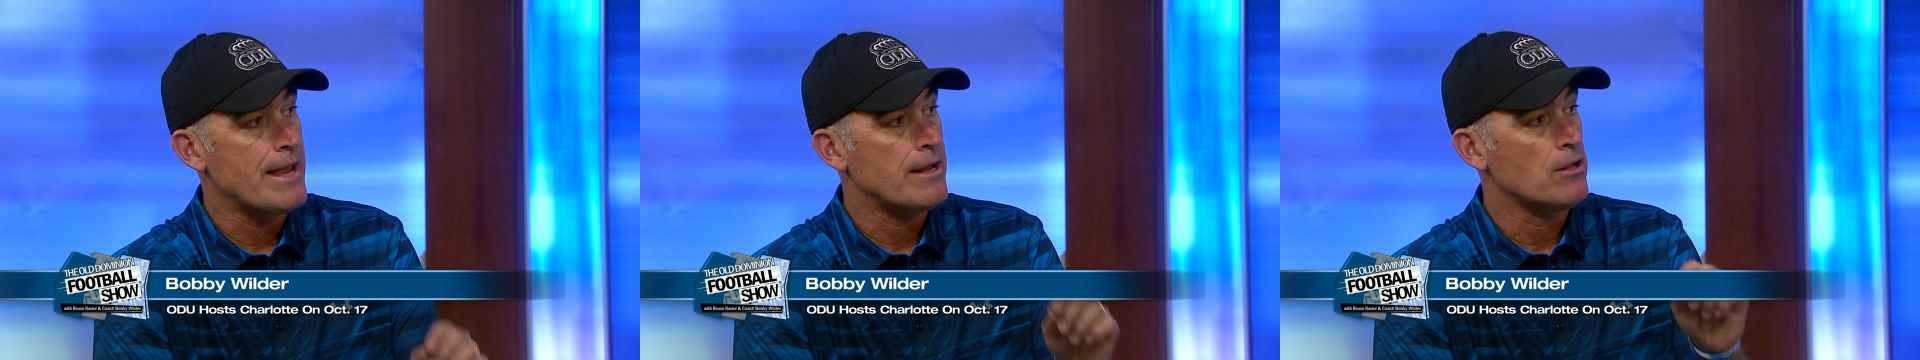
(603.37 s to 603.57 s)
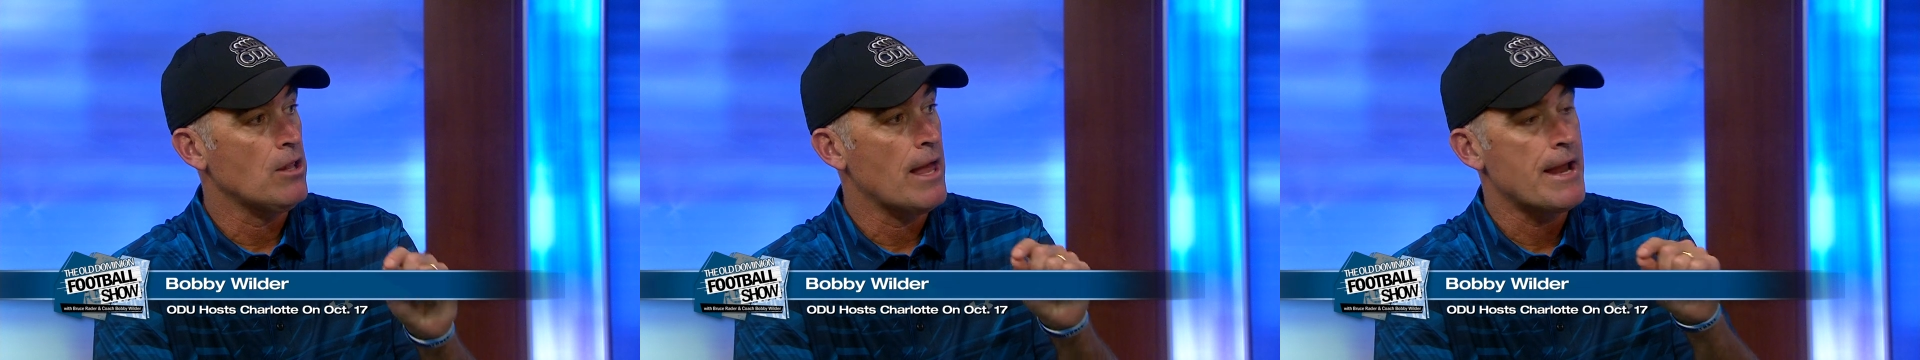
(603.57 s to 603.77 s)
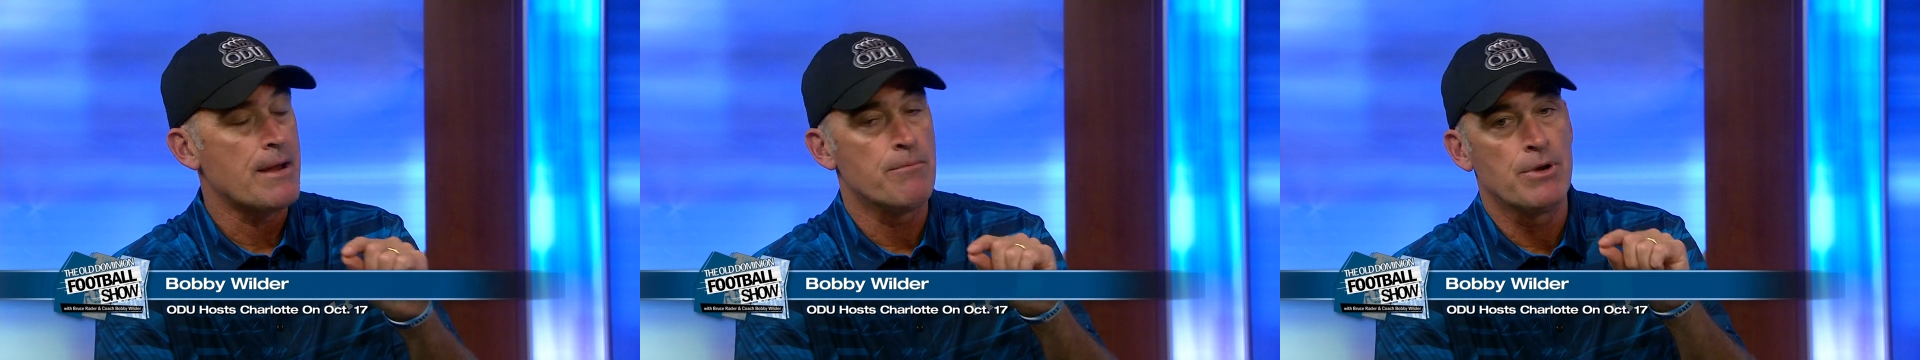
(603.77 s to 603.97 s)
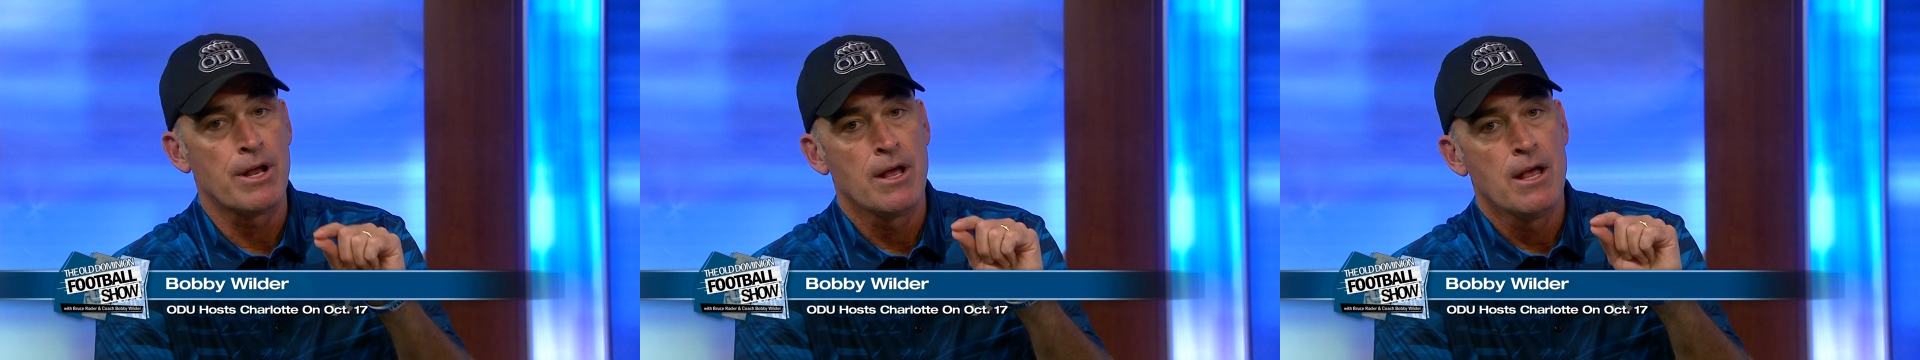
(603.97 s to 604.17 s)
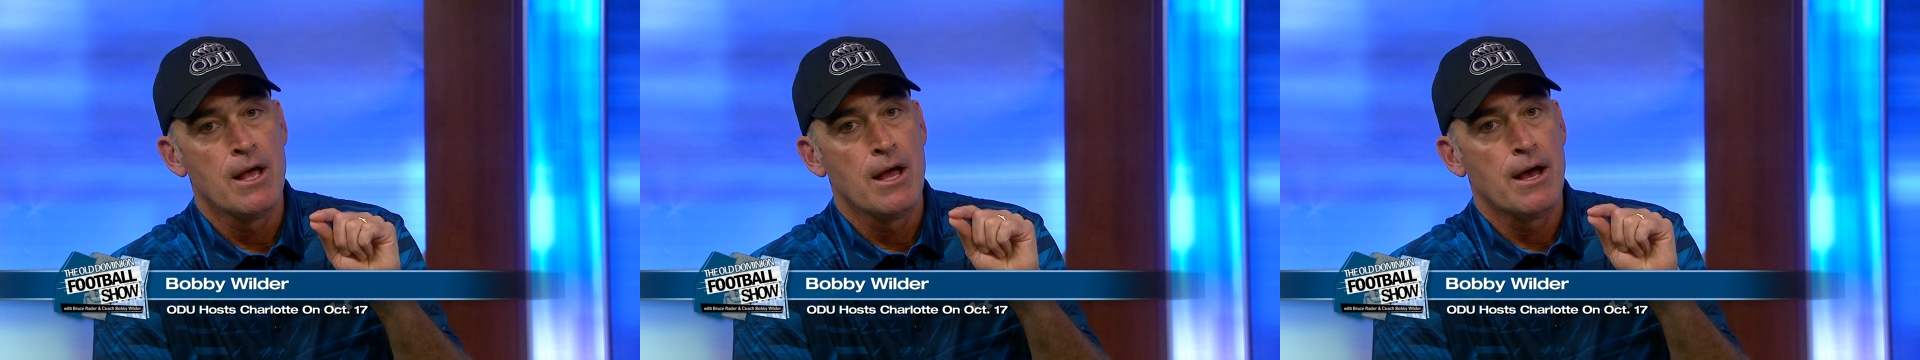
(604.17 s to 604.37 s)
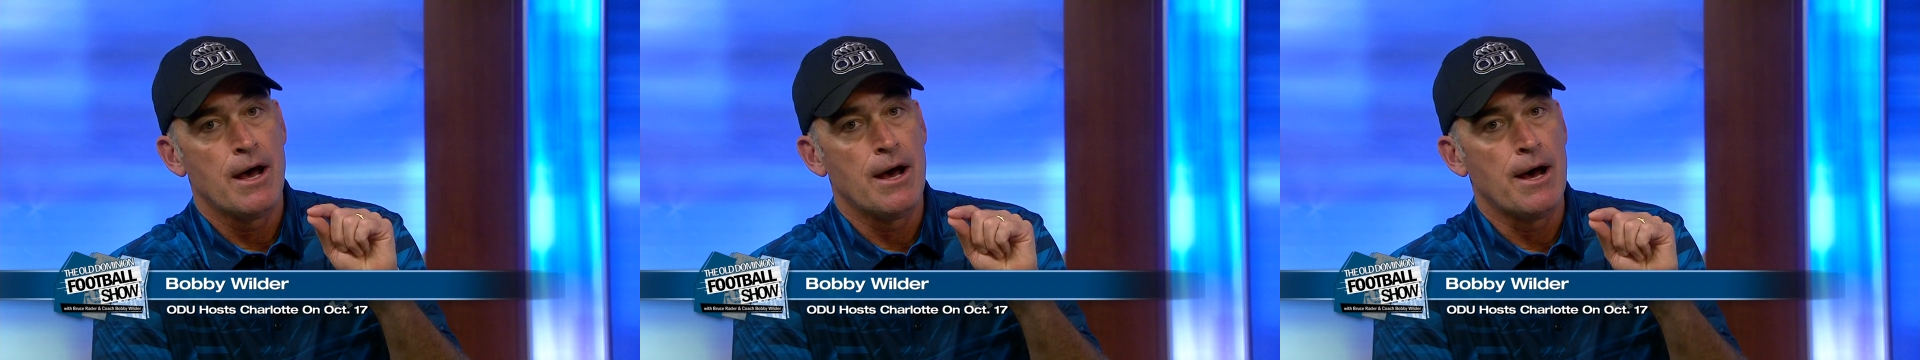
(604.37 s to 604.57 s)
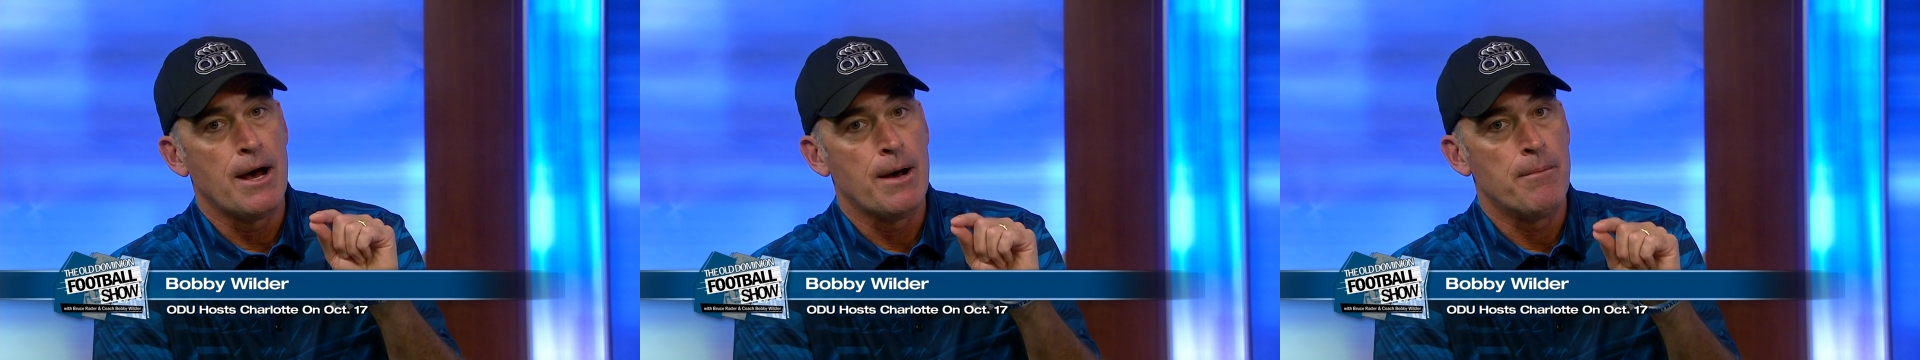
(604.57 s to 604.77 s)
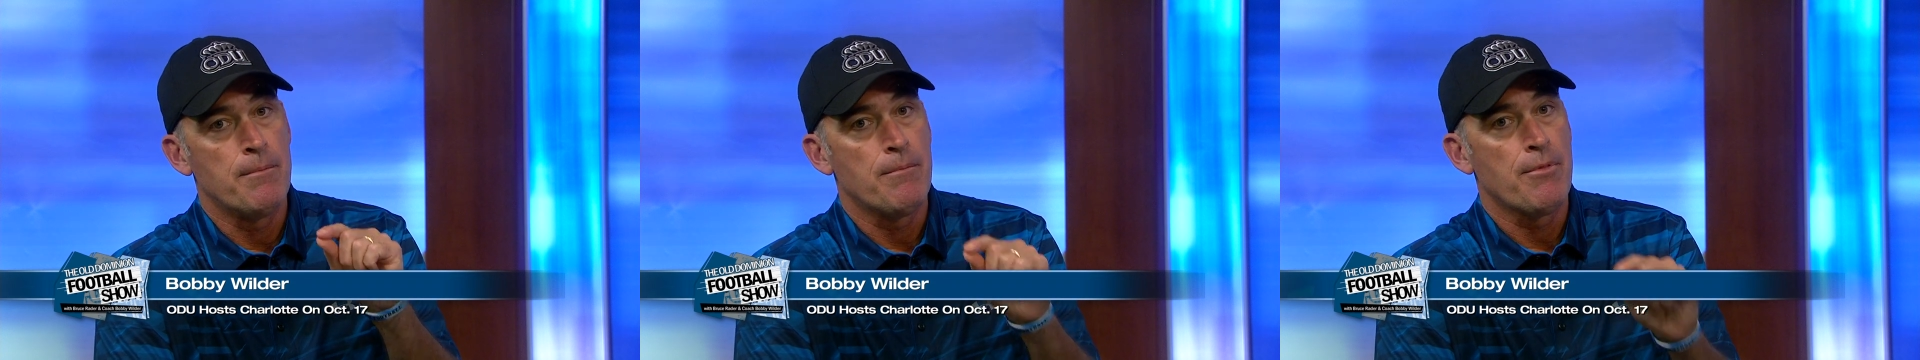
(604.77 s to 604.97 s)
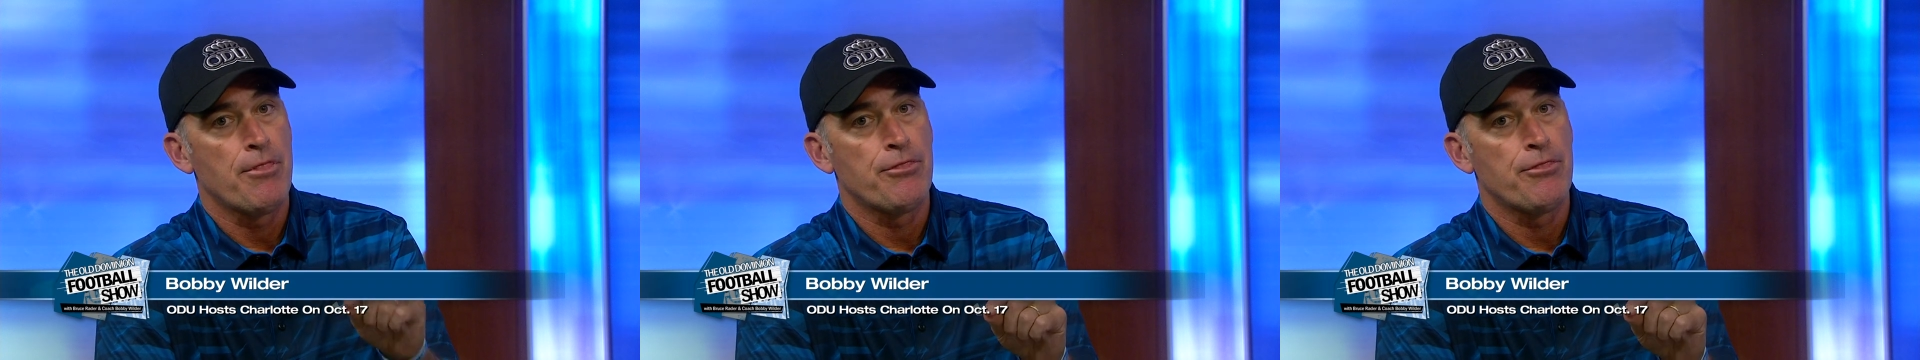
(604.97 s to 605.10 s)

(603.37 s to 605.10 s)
claimed um,